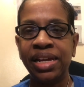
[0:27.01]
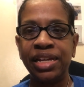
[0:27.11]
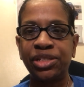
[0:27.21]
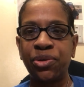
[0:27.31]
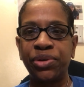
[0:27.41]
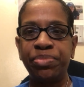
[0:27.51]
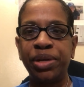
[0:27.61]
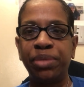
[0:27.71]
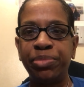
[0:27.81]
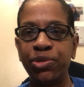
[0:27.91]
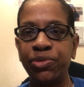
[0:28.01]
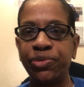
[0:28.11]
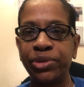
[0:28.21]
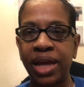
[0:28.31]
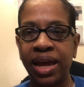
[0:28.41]
It's going to be a
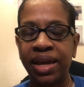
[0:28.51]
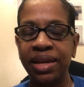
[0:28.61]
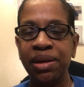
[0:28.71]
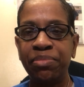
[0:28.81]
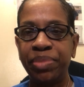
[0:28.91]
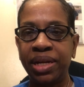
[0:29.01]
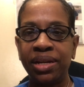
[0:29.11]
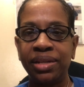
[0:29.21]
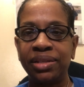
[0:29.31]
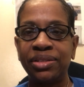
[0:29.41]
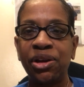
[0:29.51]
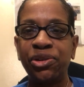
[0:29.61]
beautiful day because